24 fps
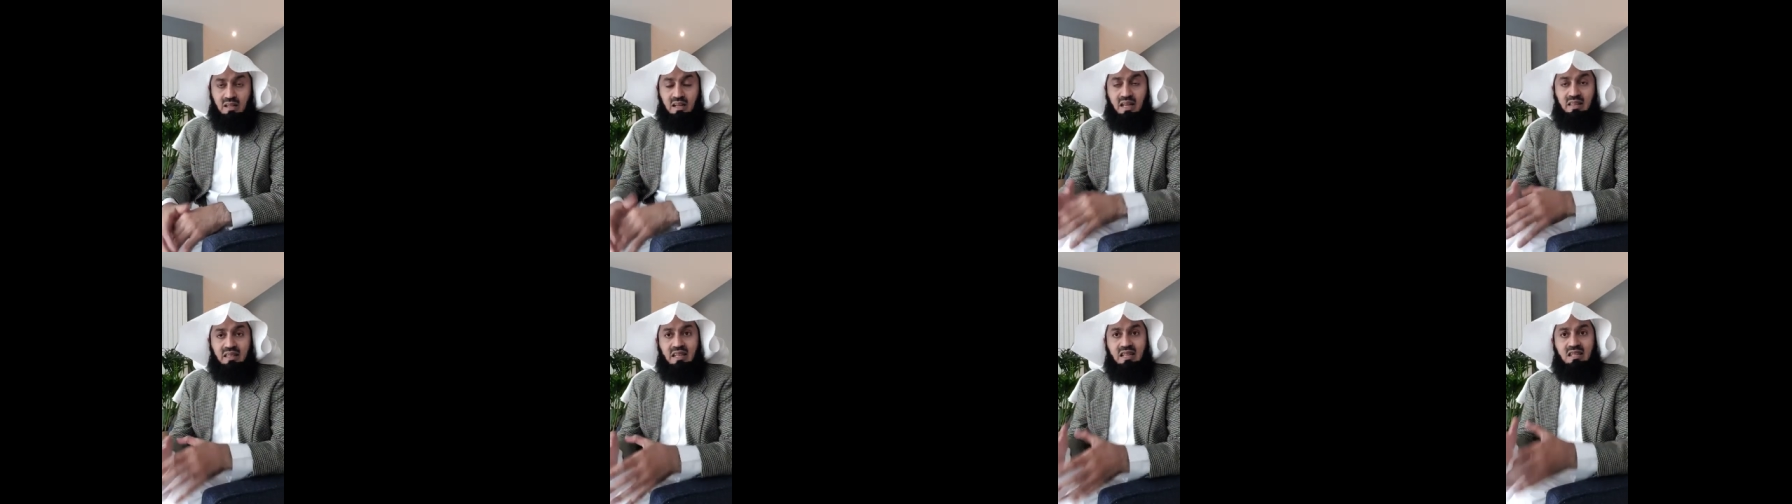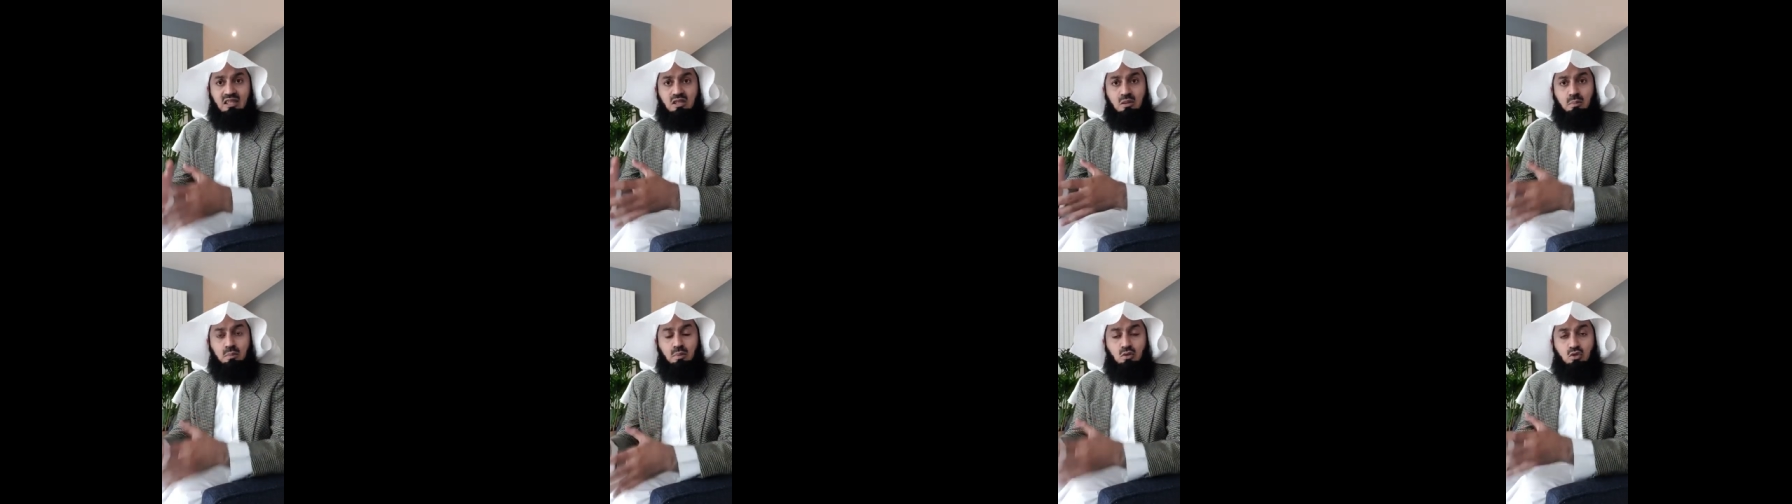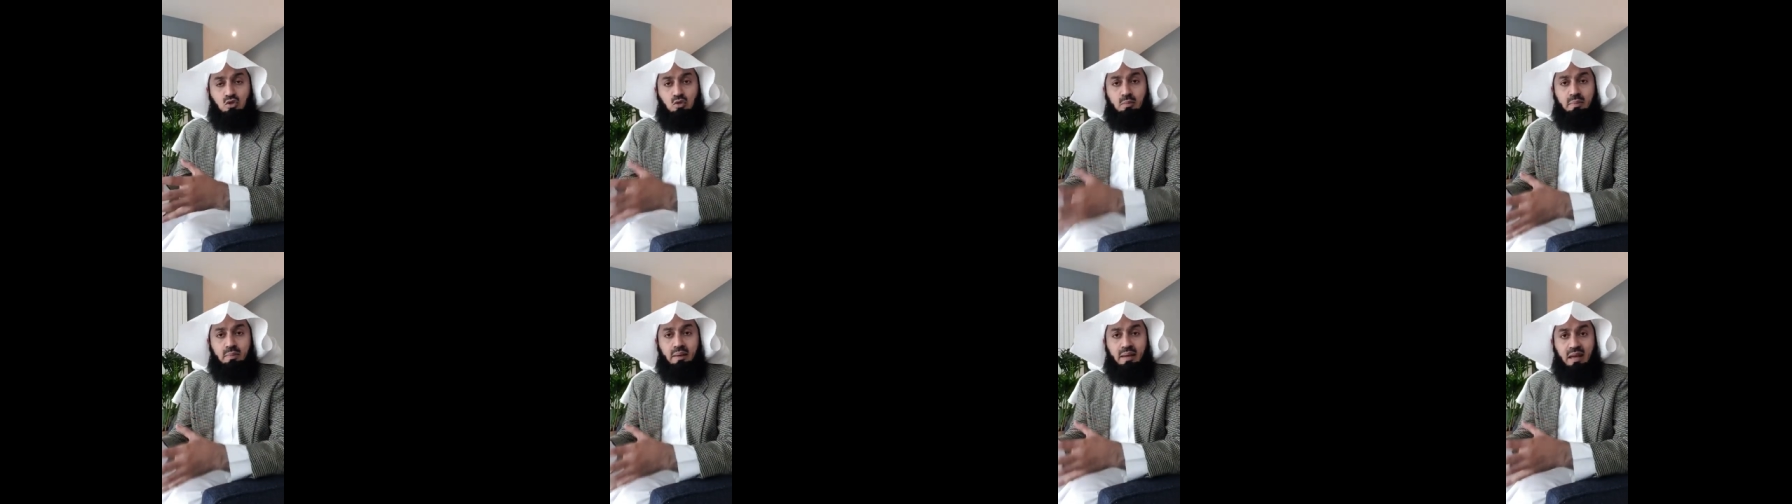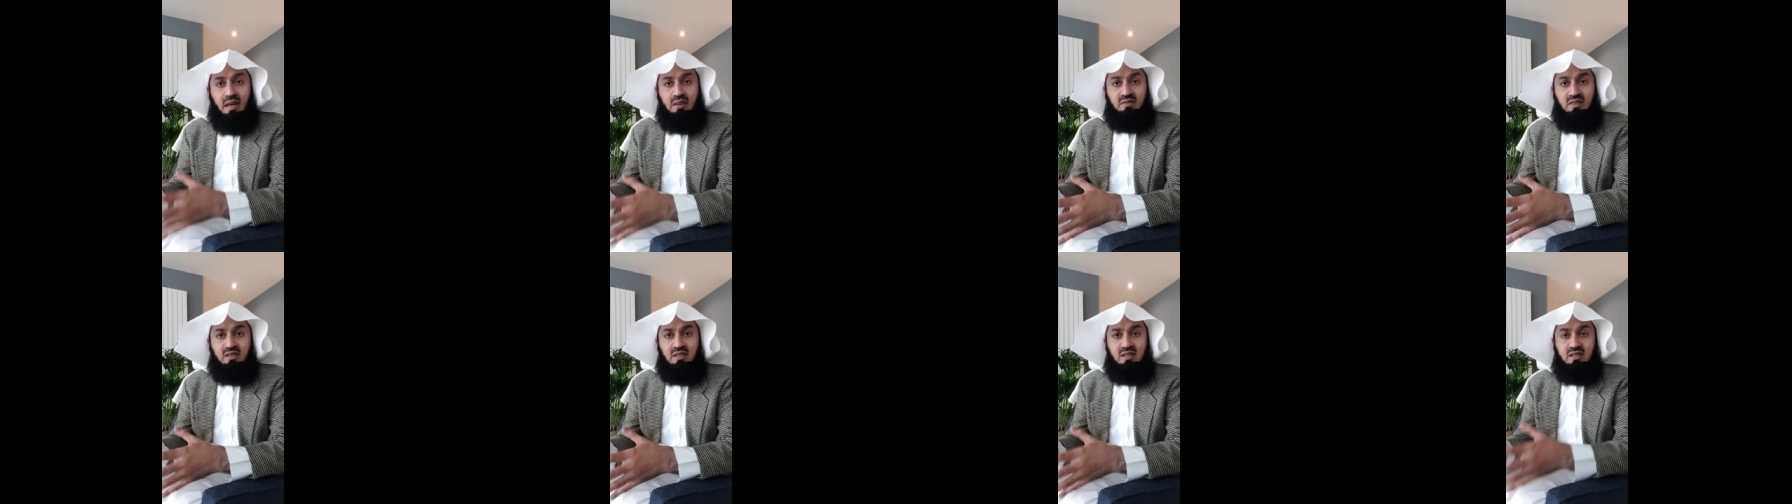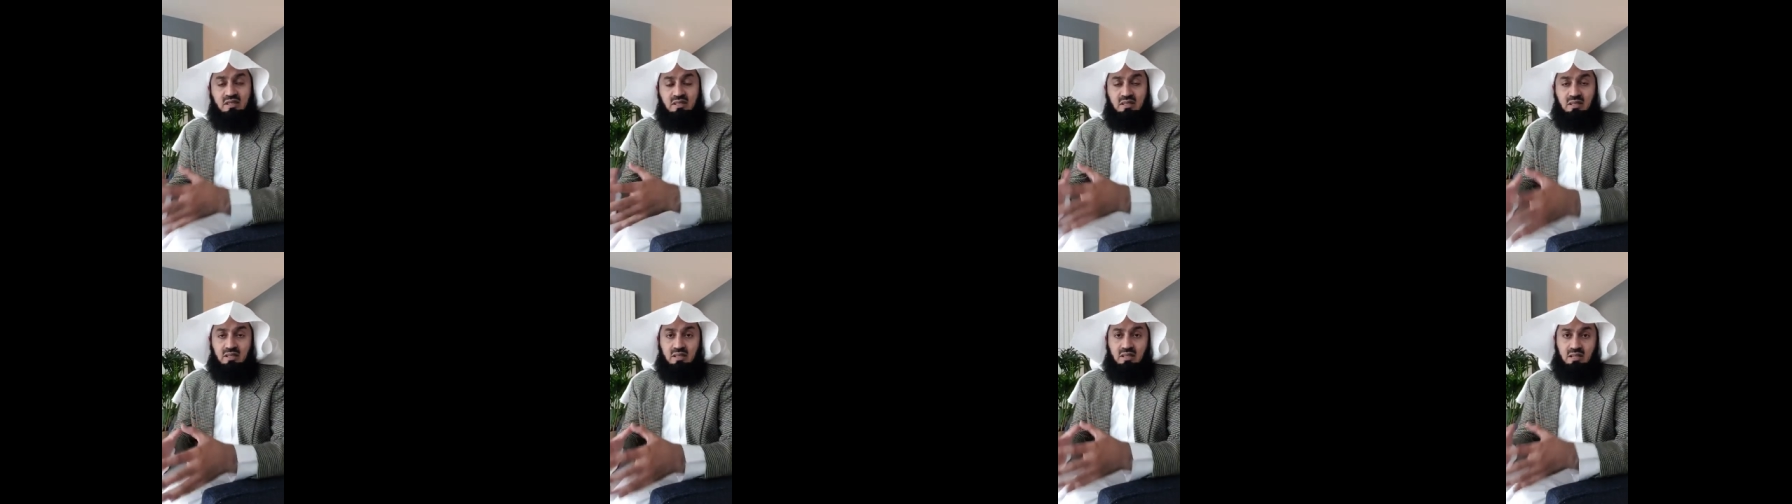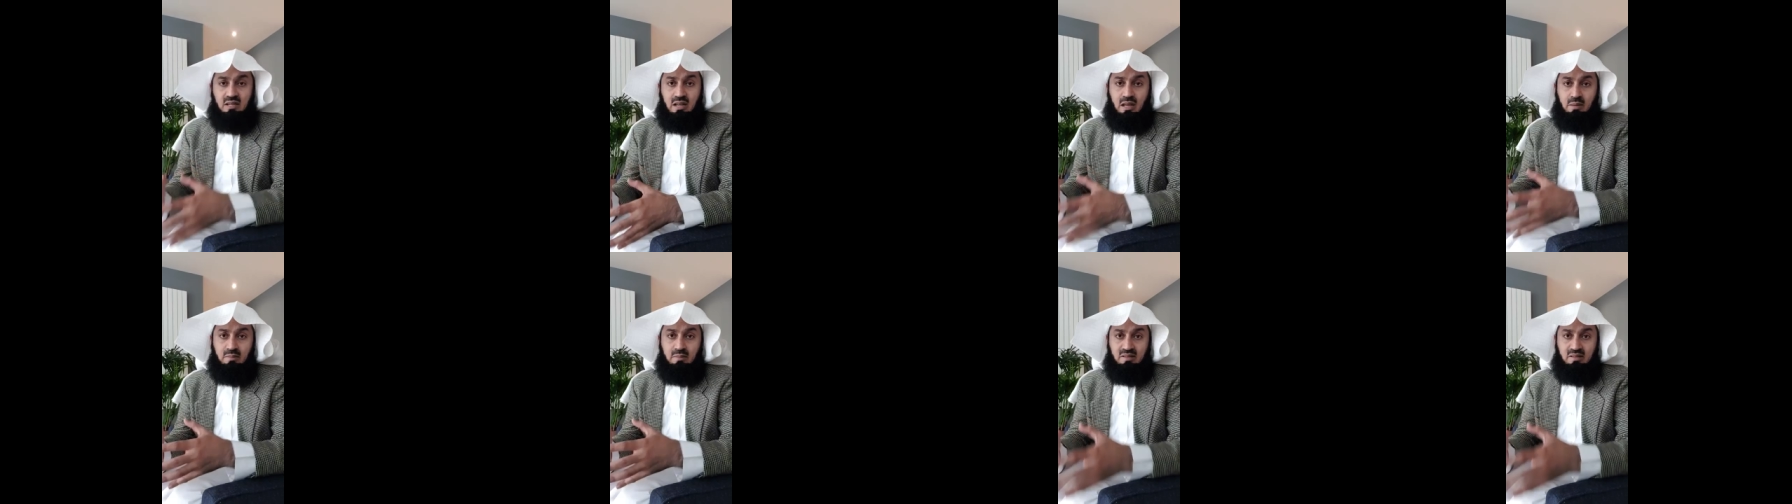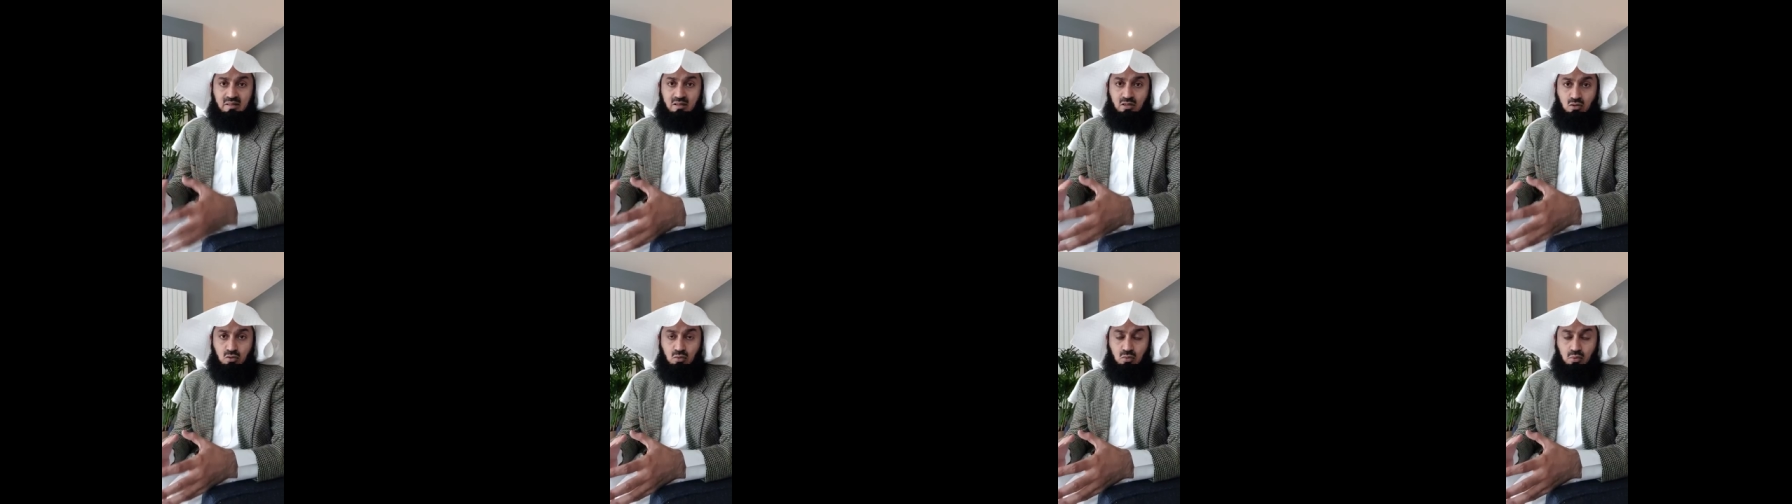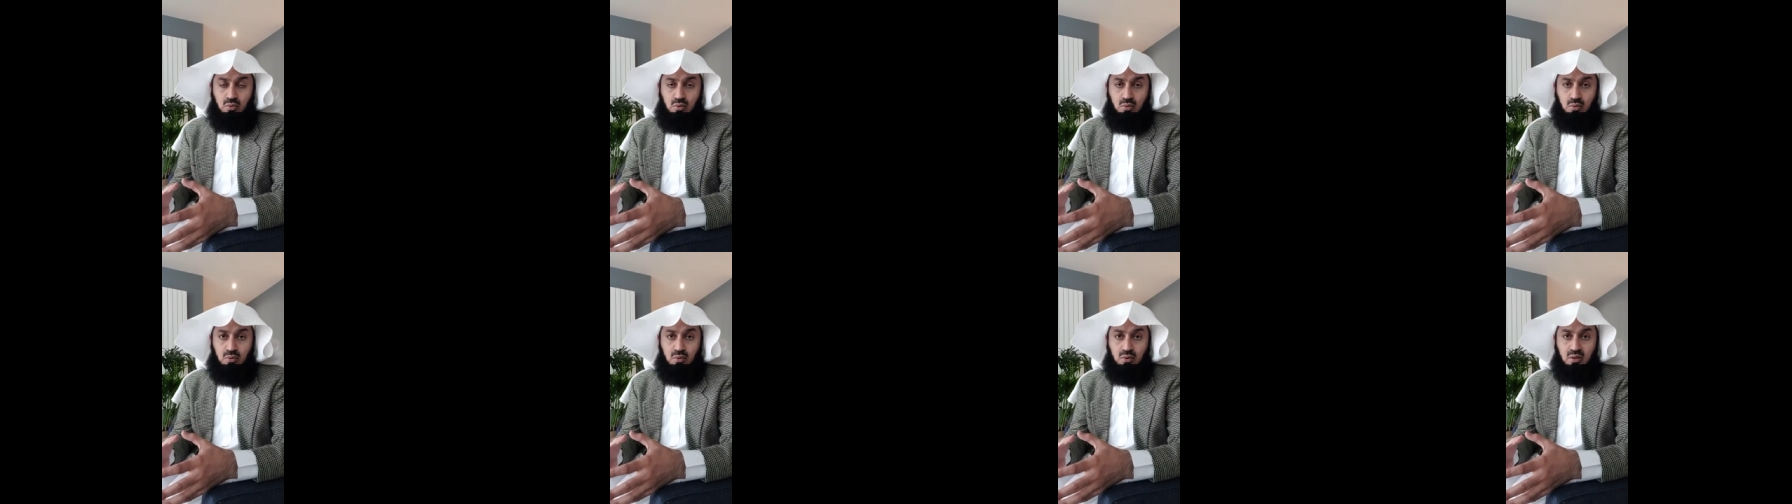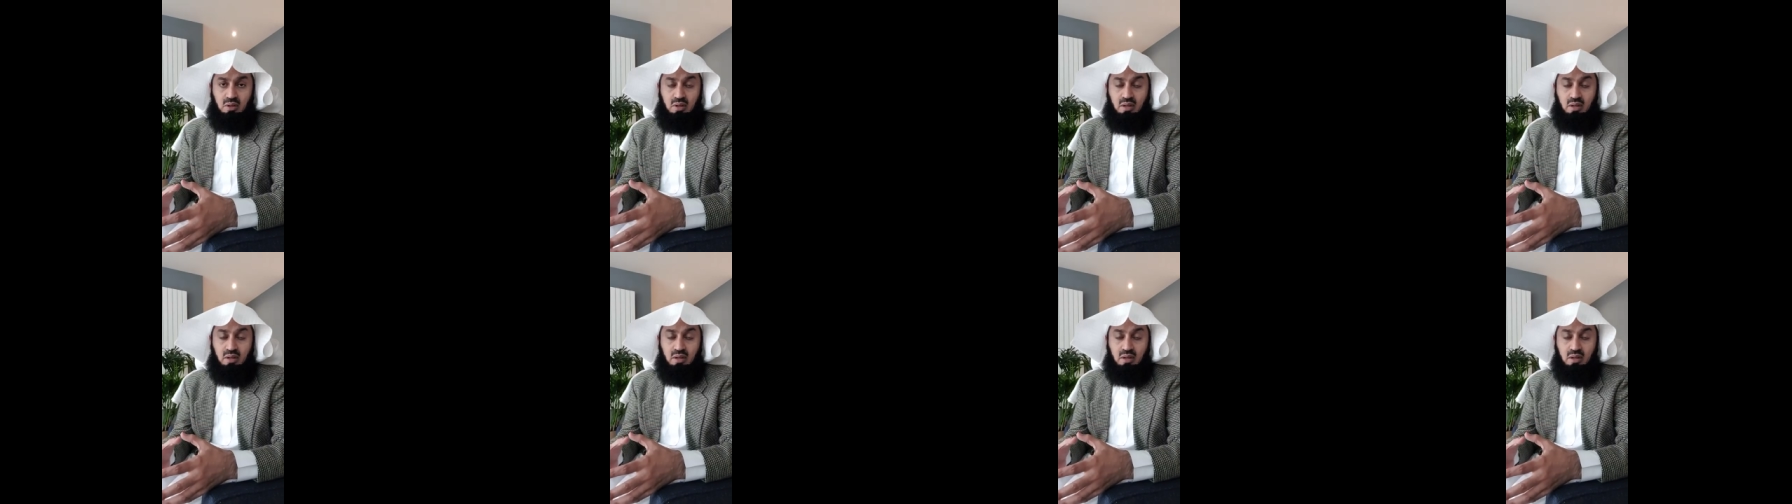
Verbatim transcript: And that's supposed to be evidence that Islam is the truth.